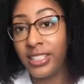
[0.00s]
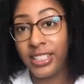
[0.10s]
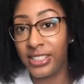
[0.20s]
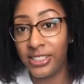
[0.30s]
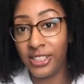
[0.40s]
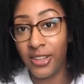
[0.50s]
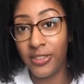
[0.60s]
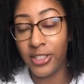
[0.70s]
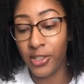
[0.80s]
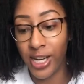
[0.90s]
Let's just give it
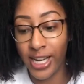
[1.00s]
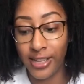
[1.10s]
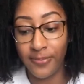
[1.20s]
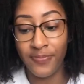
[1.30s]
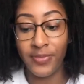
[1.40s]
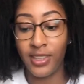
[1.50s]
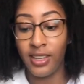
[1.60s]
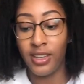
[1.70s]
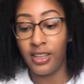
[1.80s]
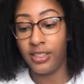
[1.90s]
a try.
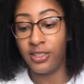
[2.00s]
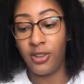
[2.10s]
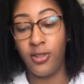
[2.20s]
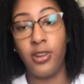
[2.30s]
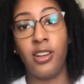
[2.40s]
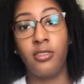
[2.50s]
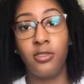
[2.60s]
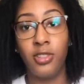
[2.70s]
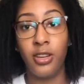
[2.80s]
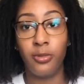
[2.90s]
So I
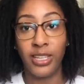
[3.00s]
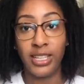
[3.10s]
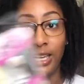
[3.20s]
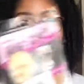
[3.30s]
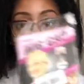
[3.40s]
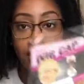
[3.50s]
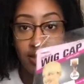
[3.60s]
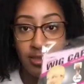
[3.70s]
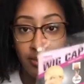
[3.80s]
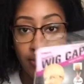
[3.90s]
also got wig caps
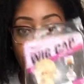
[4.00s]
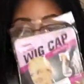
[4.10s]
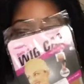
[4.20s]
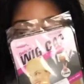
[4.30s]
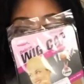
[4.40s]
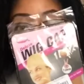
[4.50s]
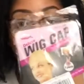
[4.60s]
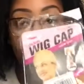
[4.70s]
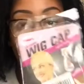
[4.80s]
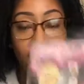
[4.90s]
because
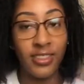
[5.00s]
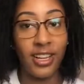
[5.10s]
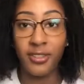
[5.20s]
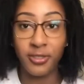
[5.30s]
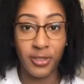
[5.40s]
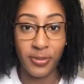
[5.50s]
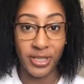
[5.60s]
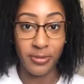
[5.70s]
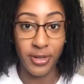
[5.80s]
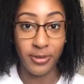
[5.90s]
I don't know
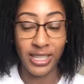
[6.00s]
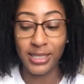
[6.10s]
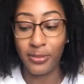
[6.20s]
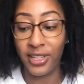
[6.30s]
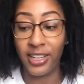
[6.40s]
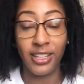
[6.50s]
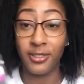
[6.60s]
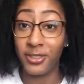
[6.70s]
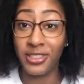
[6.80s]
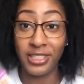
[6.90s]
much about wigs, but I know
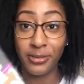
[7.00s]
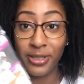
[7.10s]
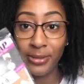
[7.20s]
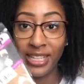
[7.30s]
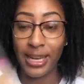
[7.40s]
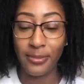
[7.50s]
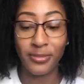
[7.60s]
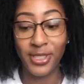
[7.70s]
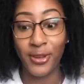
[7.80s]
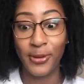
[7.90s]
you need to wear a wig cap.
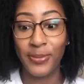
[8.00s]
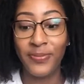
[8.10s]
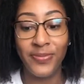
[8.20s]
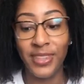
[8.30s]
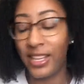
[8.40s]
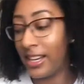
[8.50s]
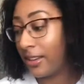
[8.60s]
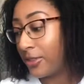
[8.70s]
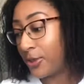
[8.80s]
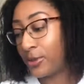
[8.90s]
So I
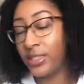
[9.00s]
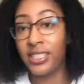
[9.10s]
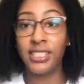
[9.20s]
have those.